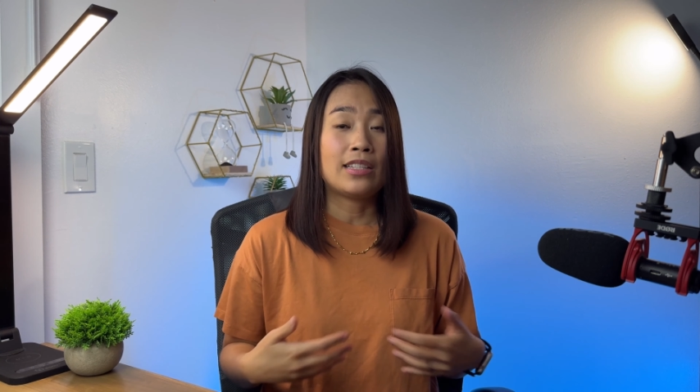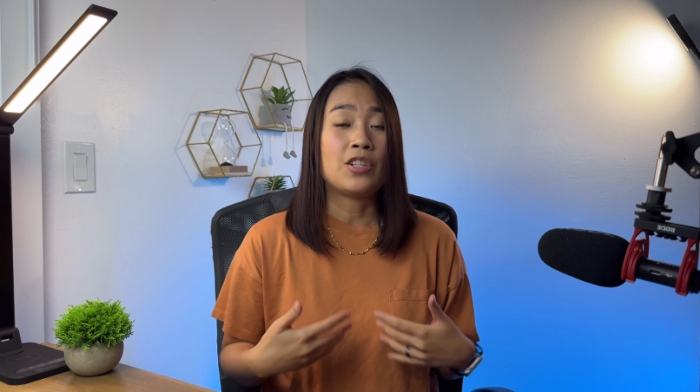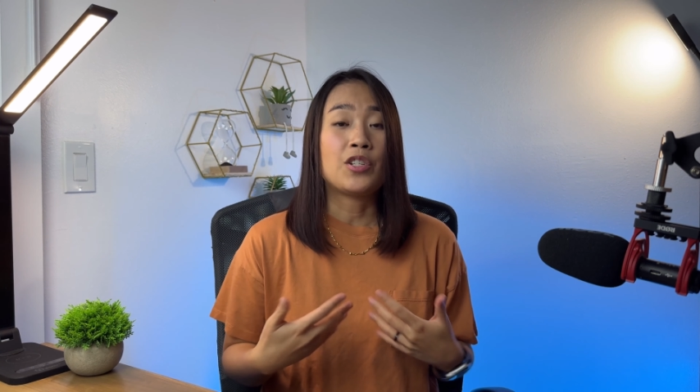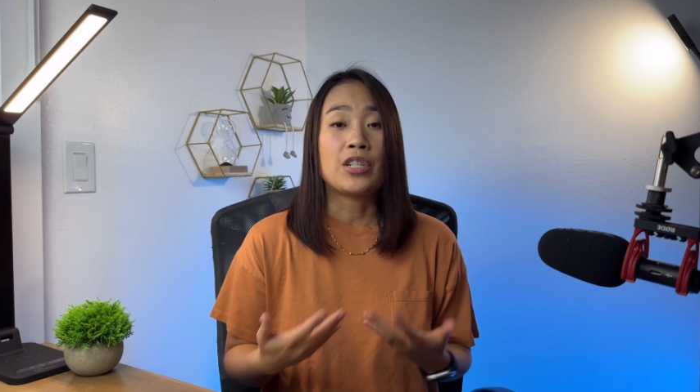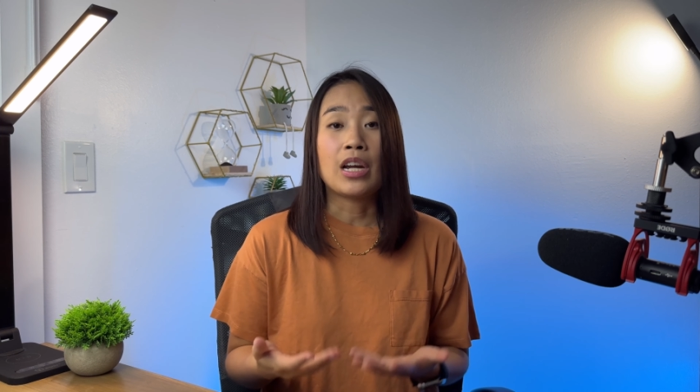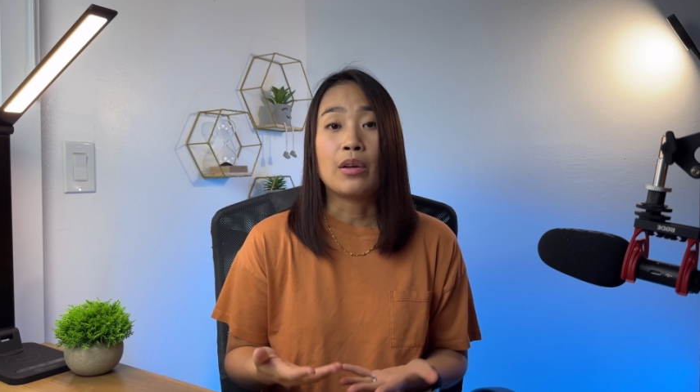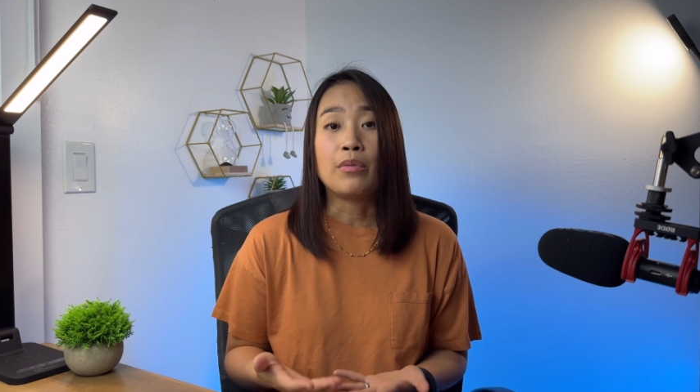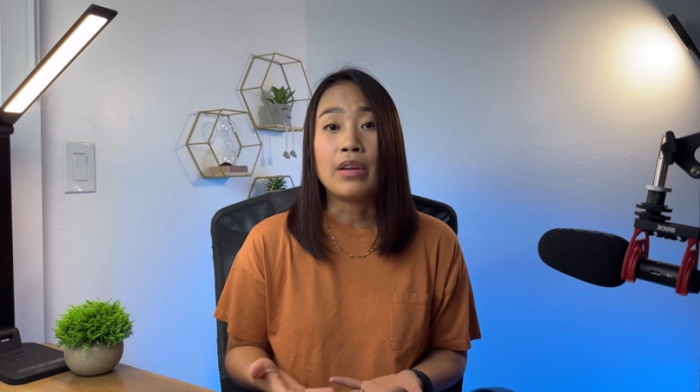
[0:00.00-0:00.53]
to
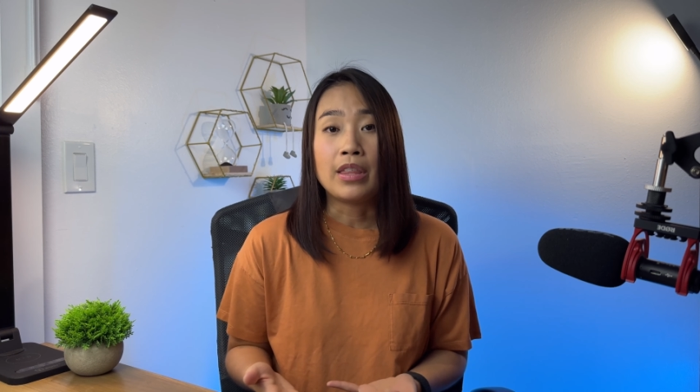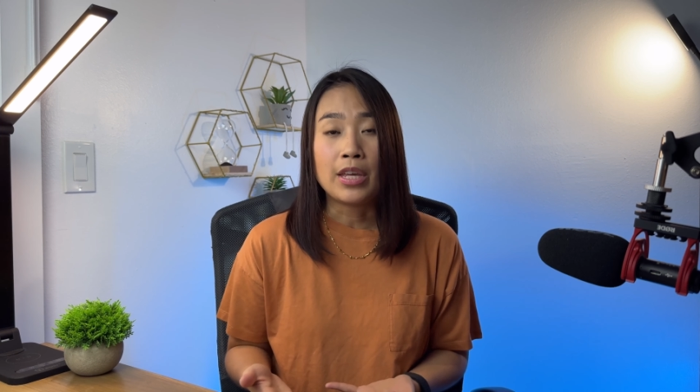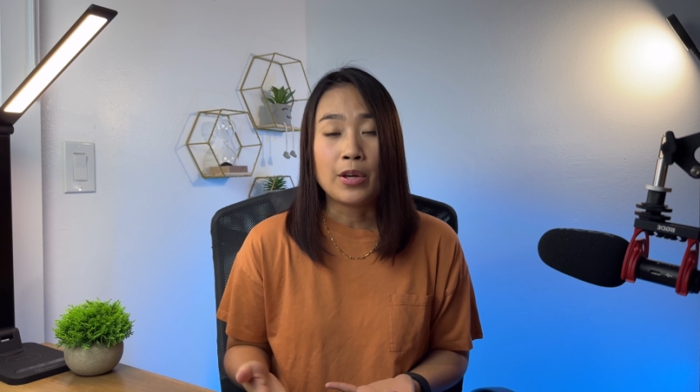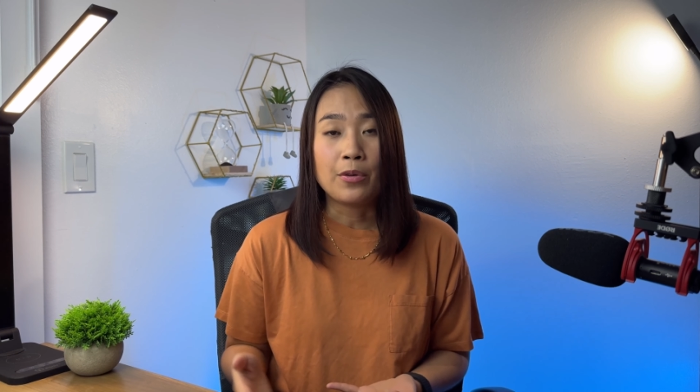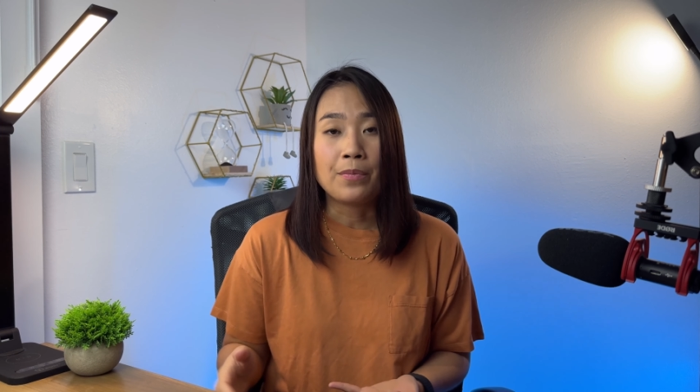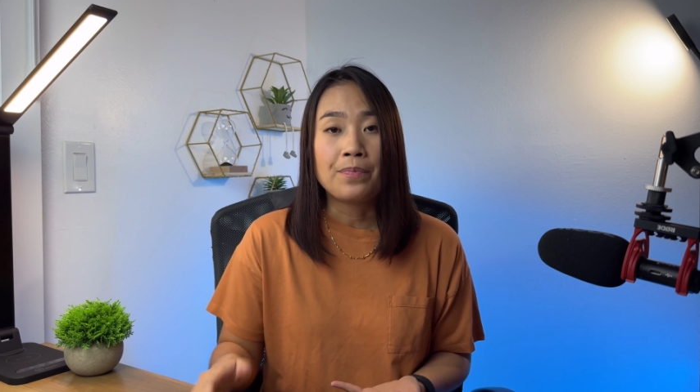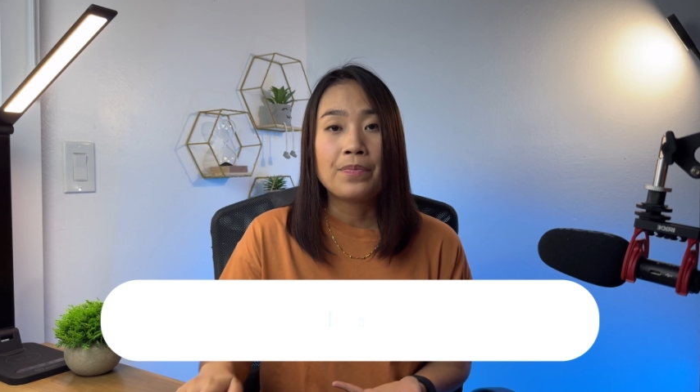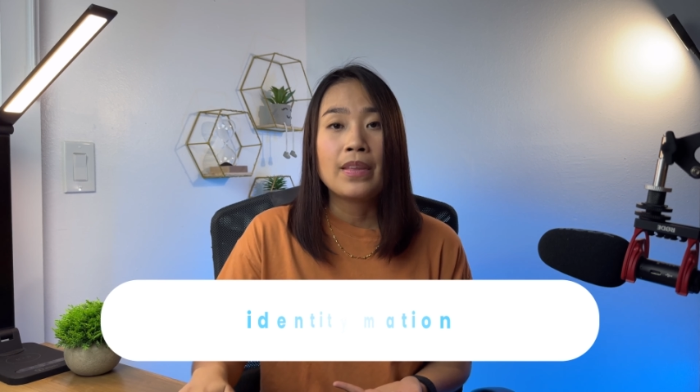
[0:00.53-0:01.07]
share with
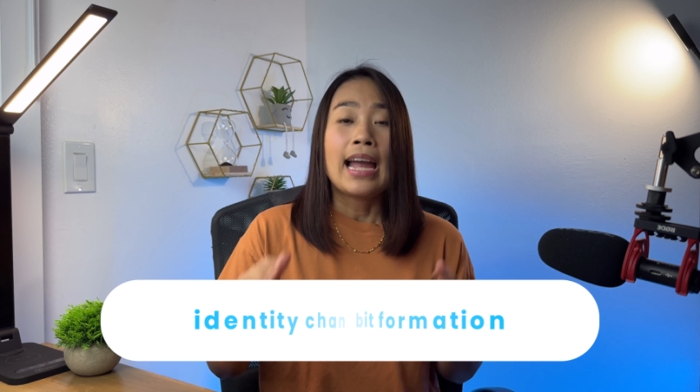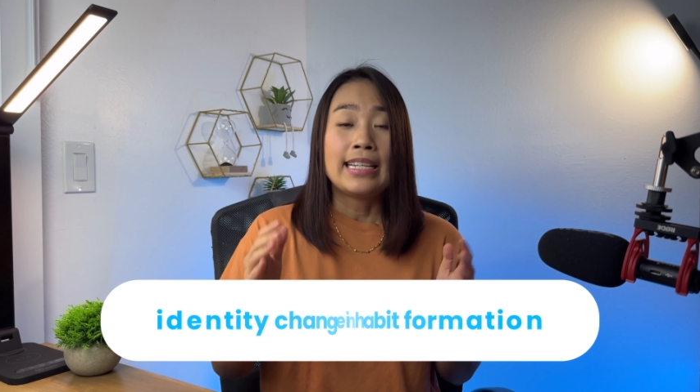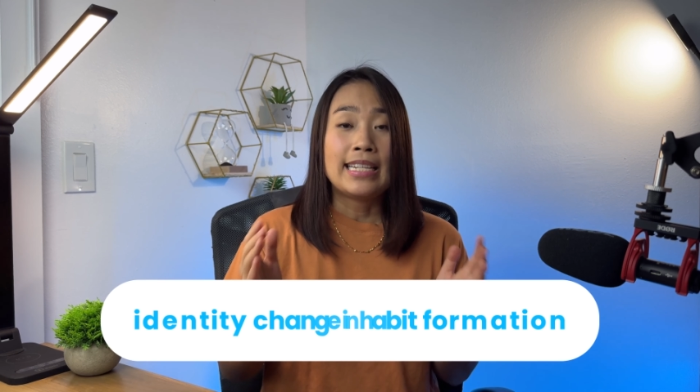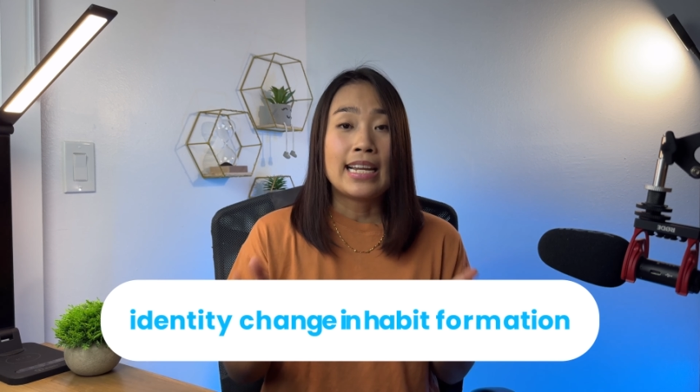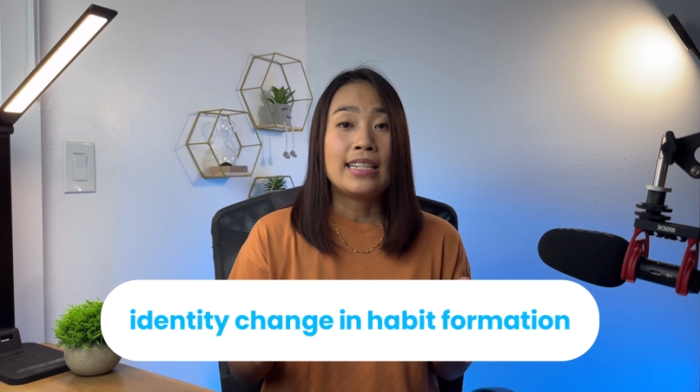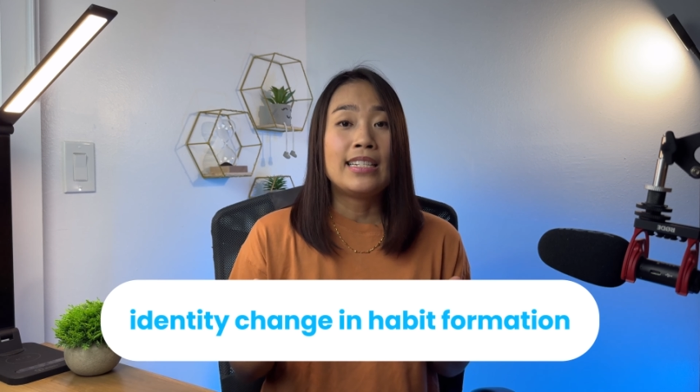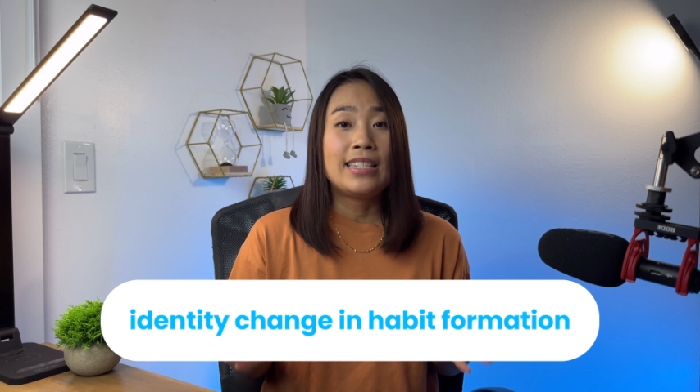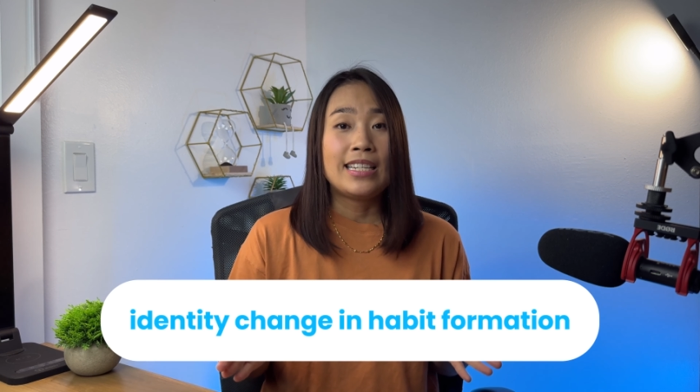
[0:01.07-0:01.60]
you:
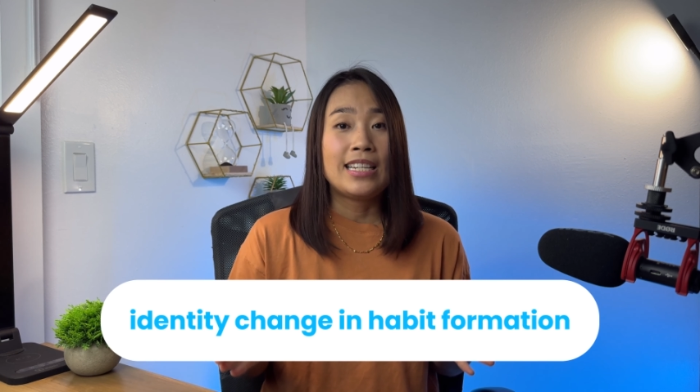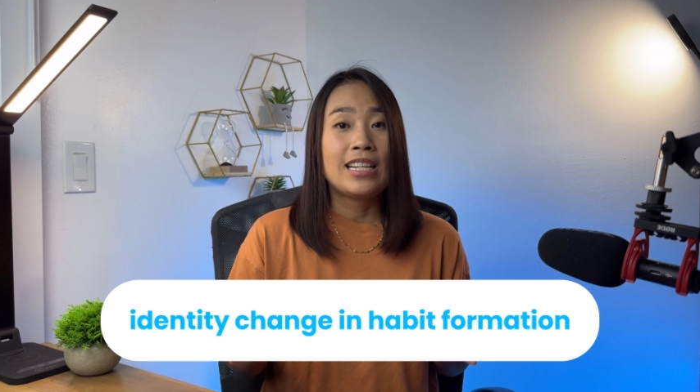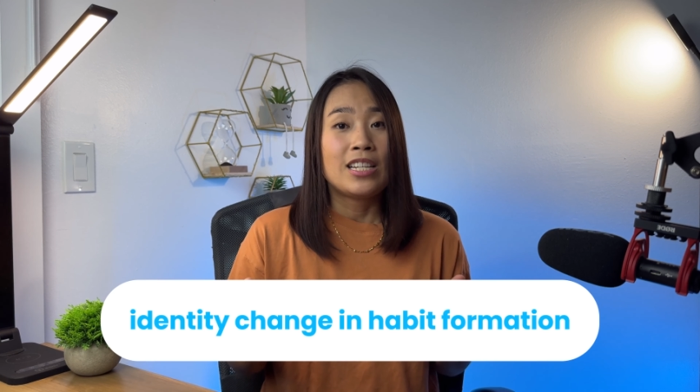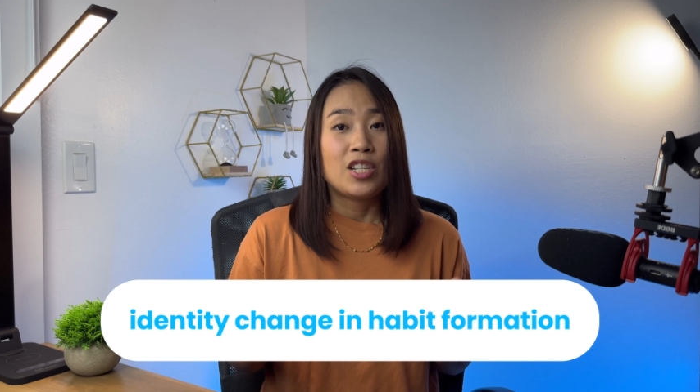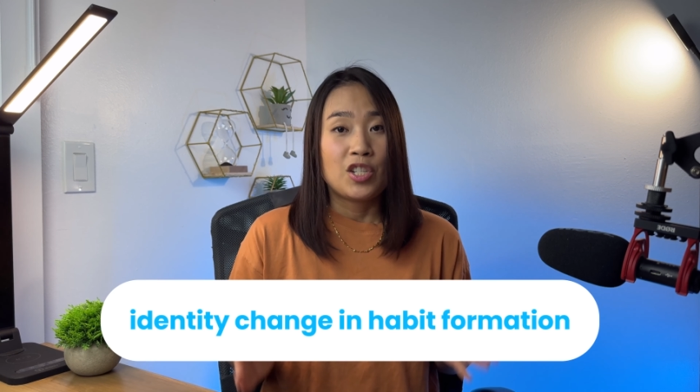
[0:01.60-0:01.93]
identity